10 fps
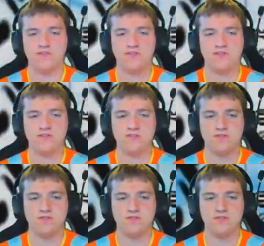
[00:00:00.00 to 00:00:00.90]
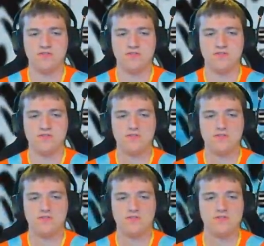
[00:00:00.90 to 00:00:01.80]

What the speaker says: Nothing is said.